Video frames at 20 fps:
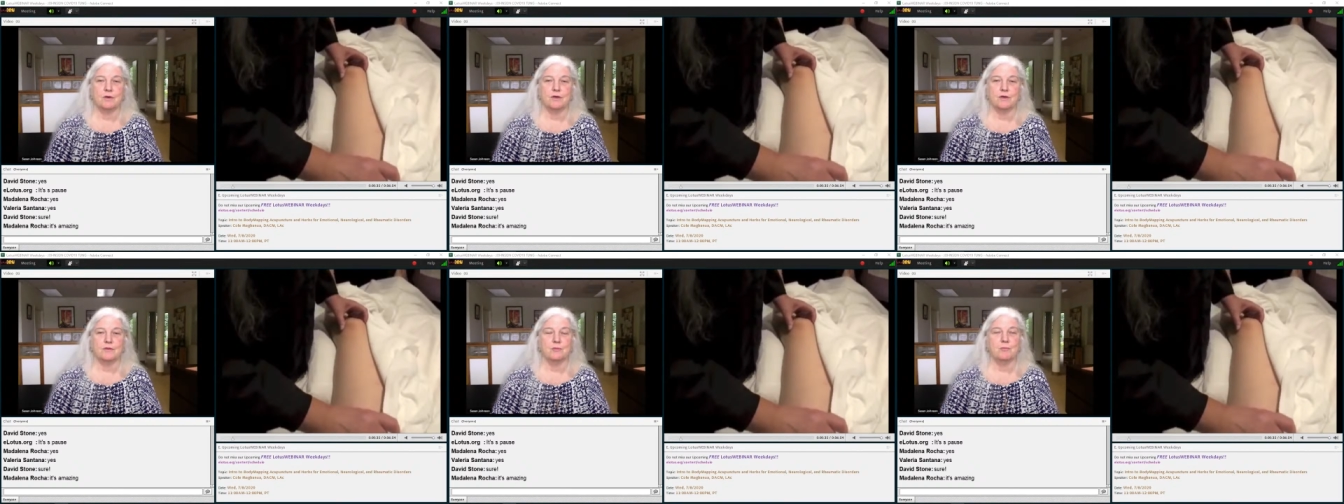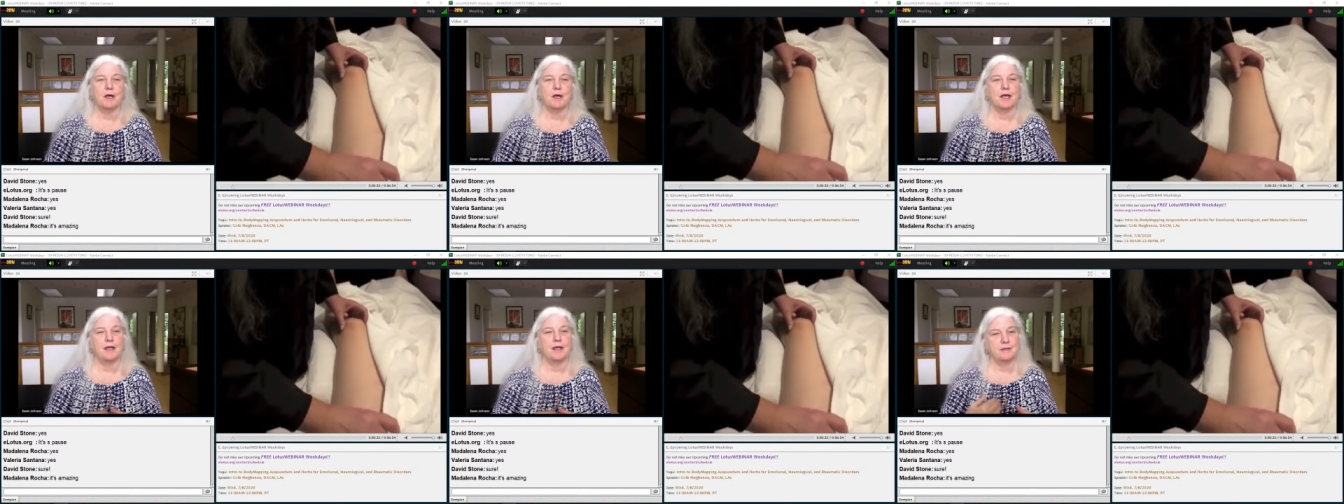
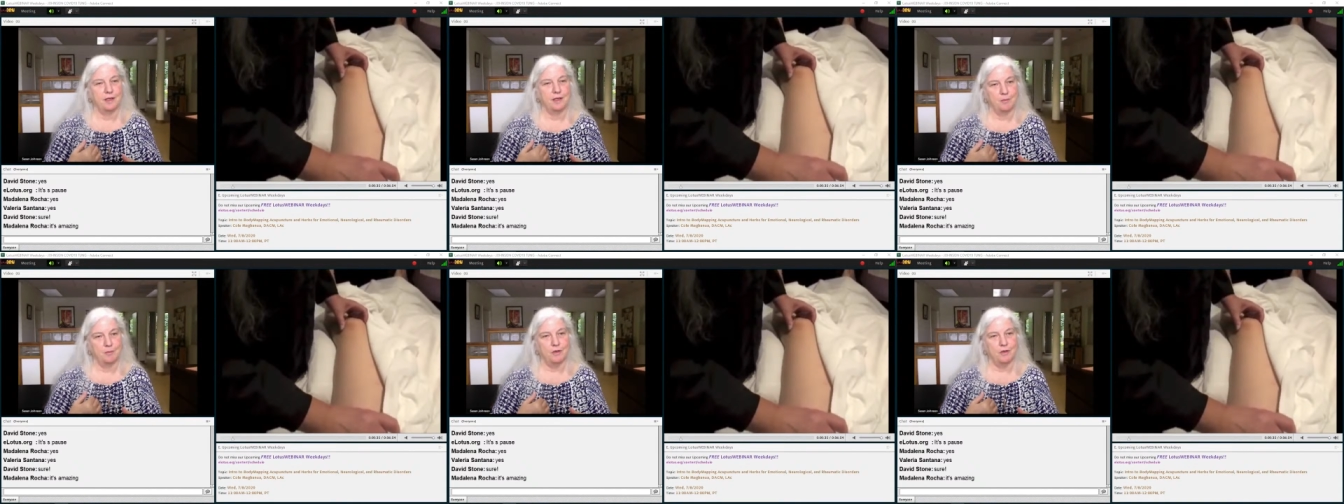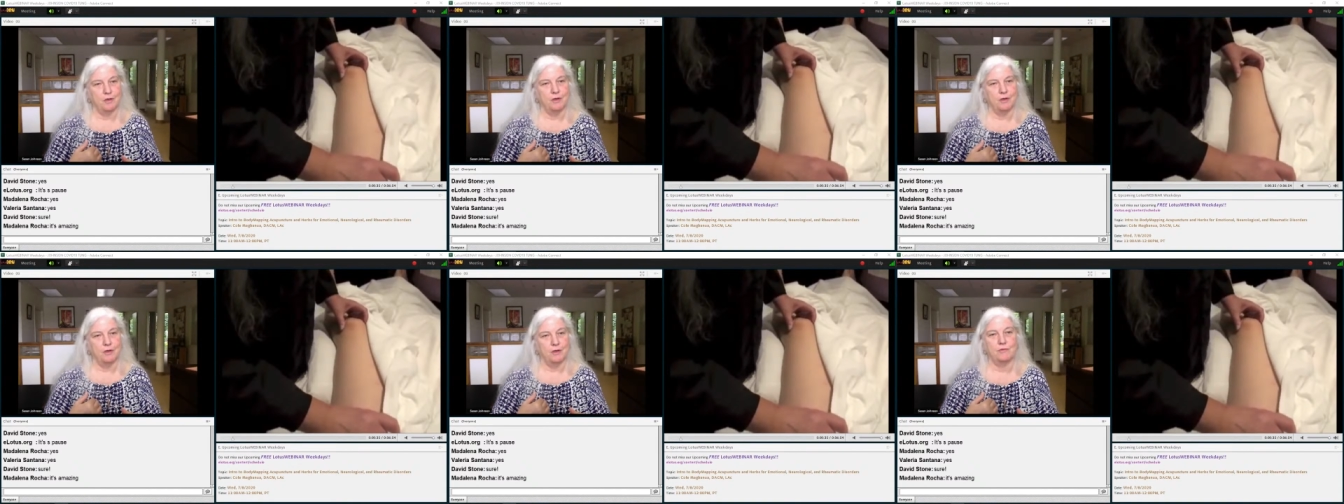was my
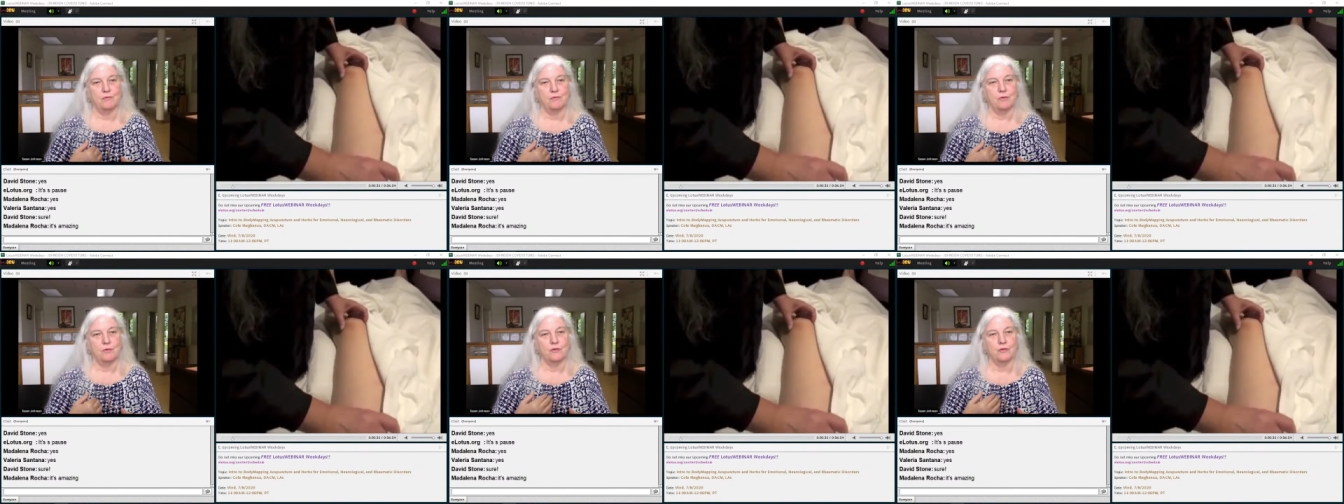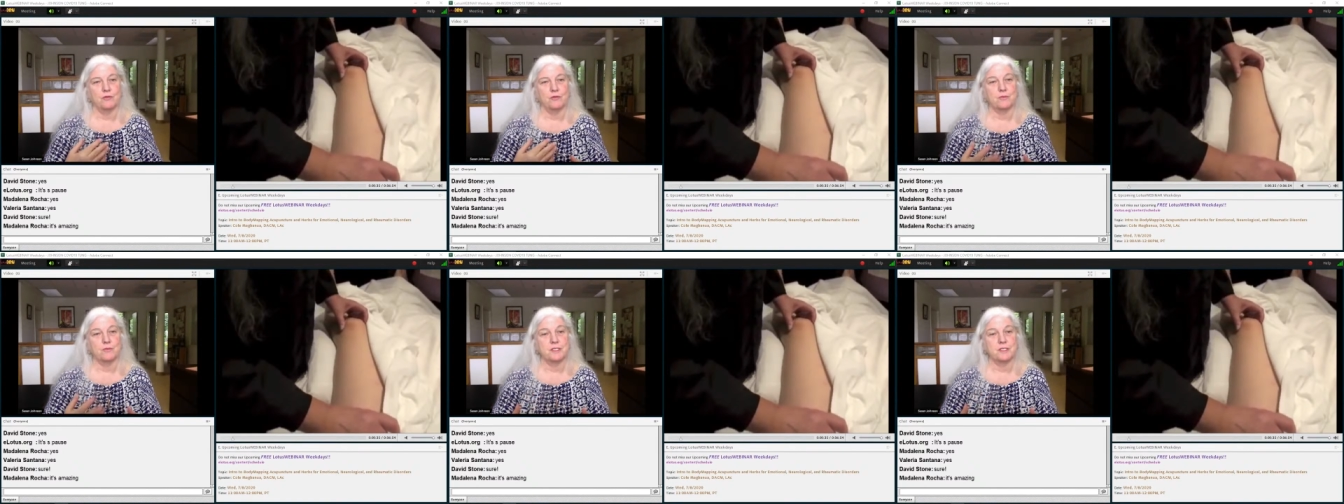demo
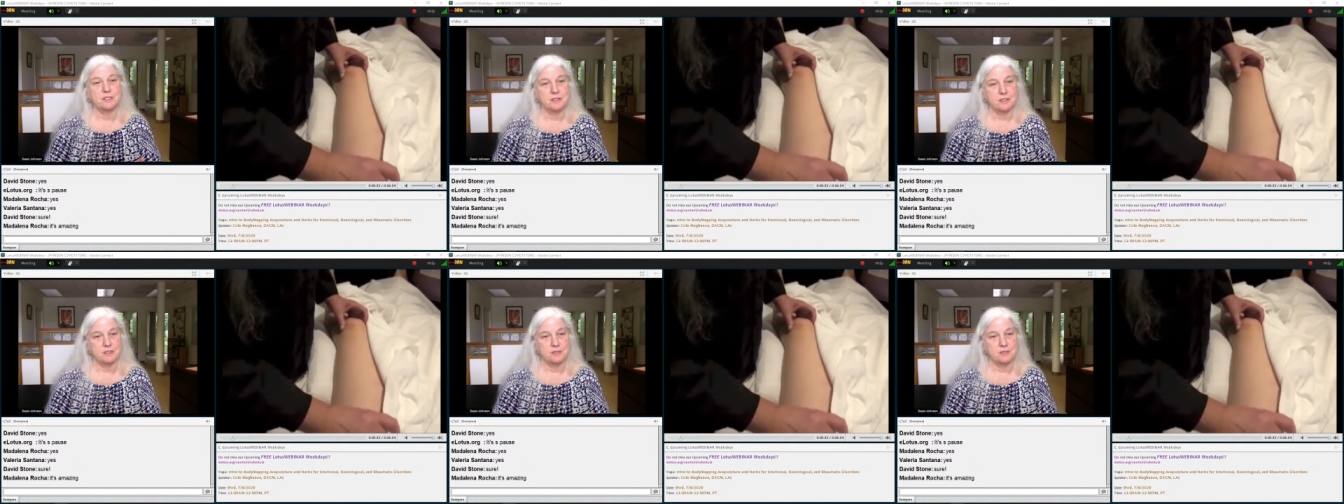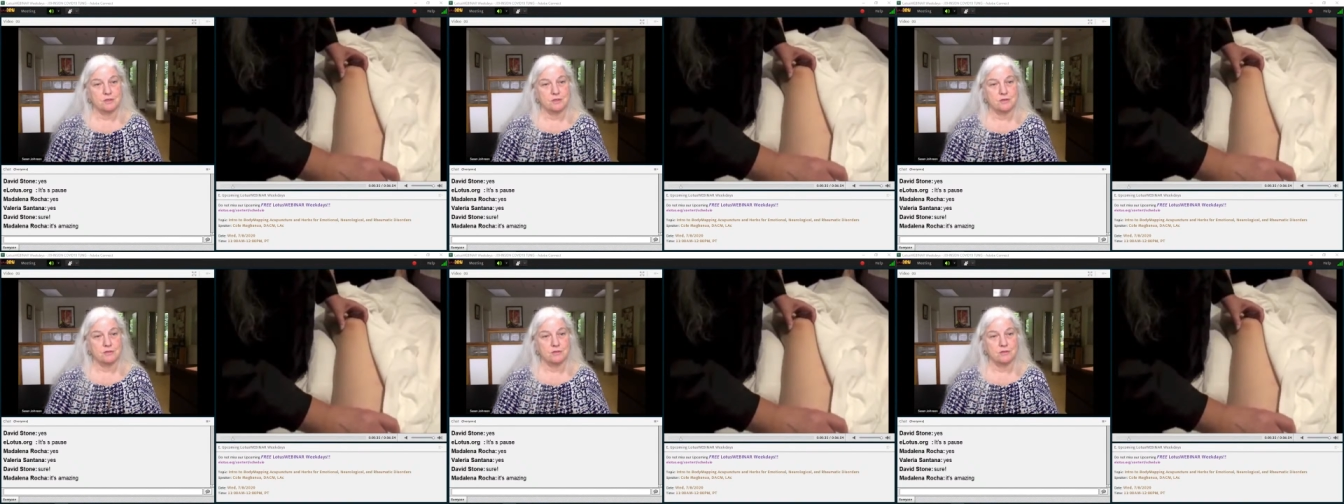for three
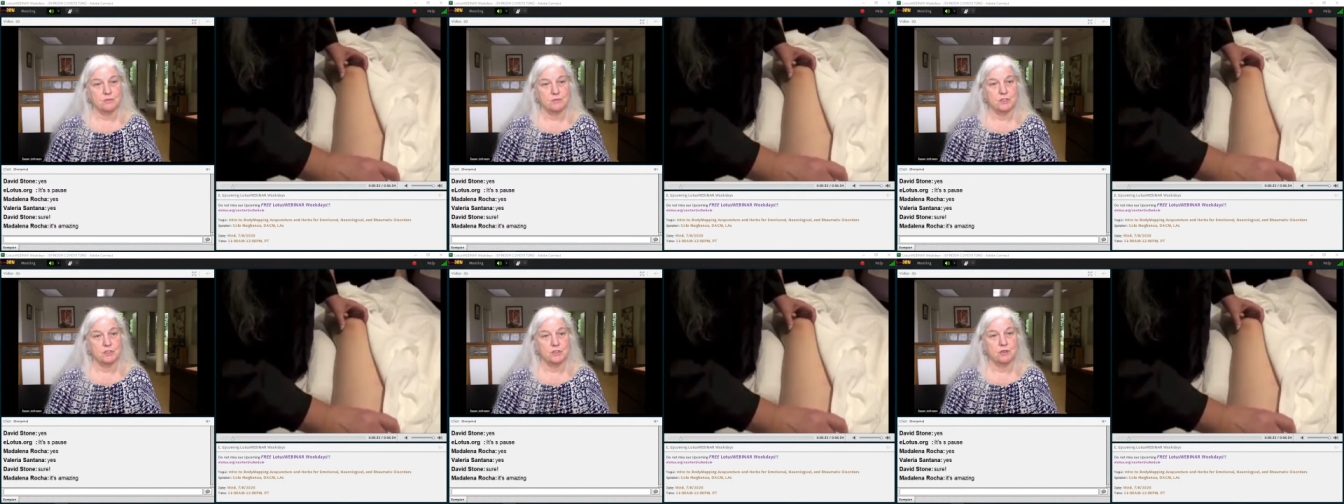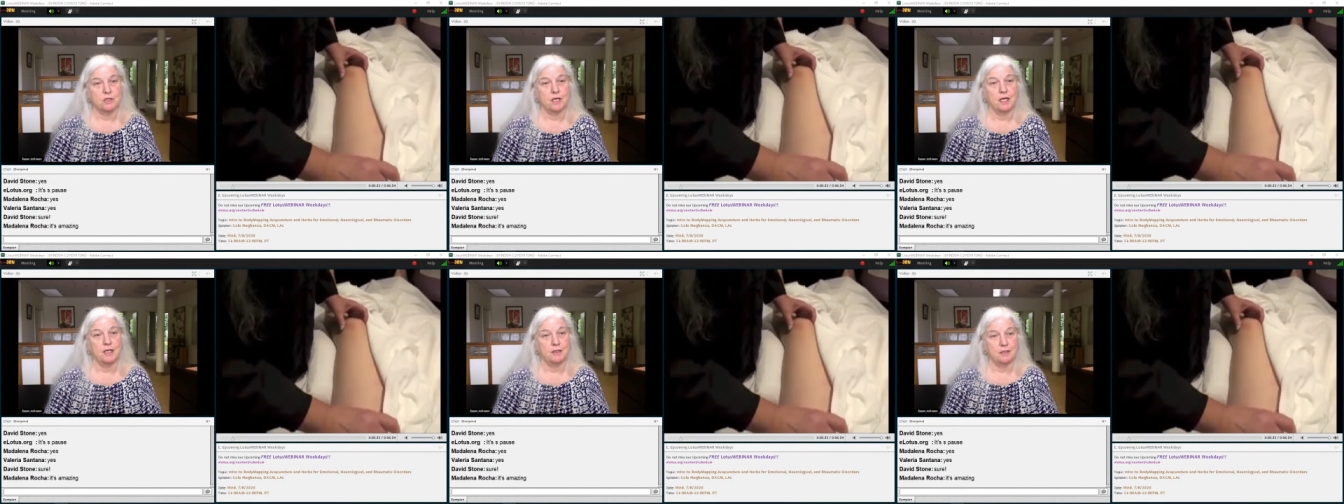sisters, which
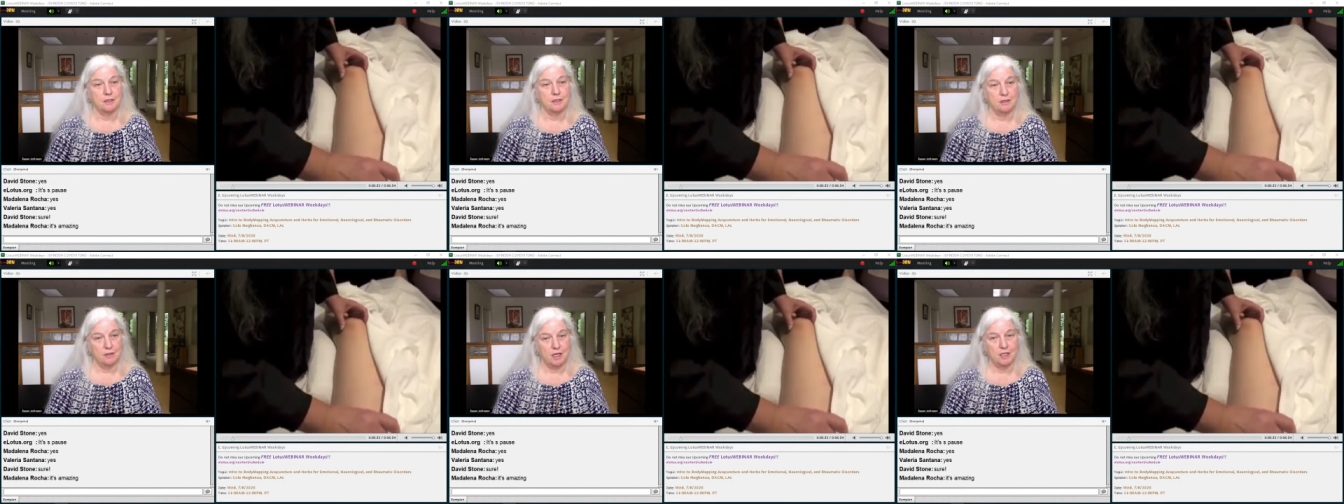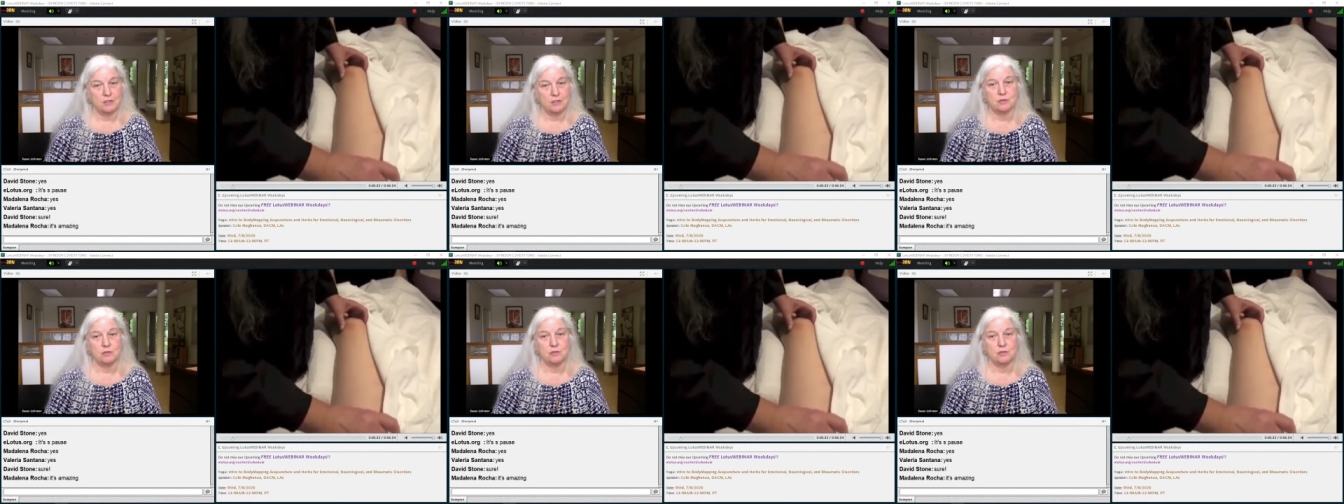are
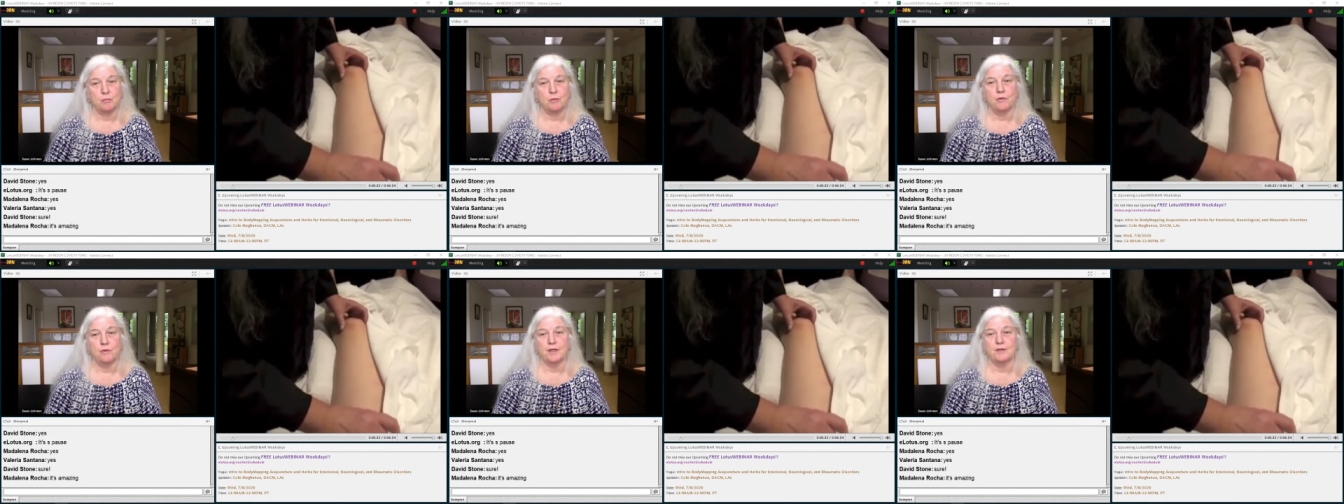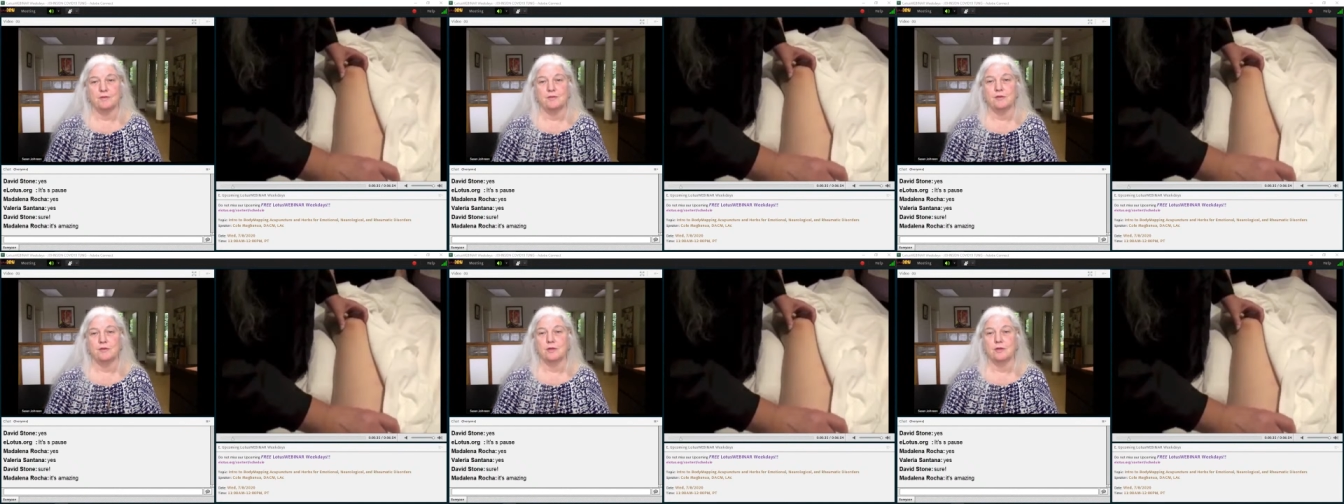gynecological points.